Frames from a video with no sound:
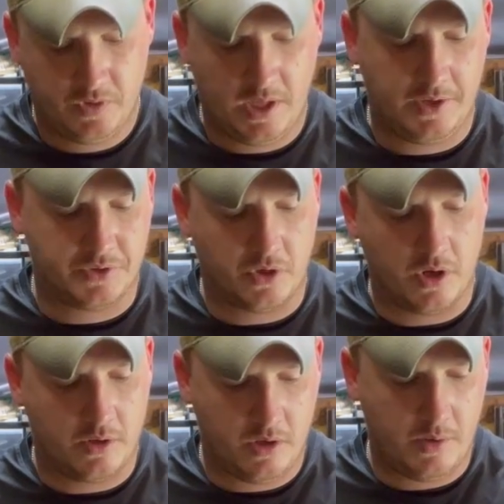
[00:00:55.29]
I'll start
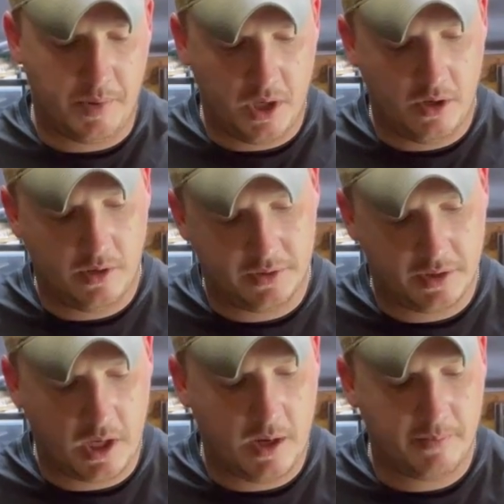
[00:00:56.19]
up here at the
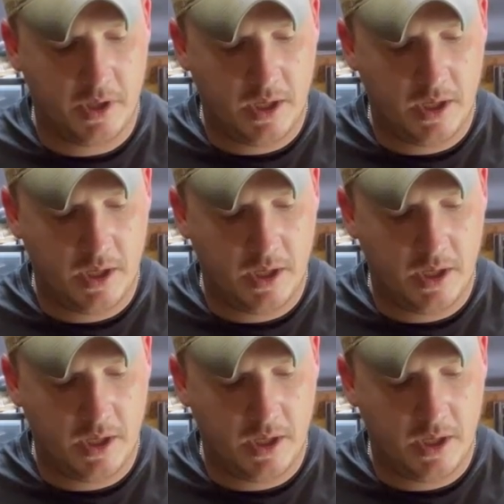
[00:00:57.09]
top.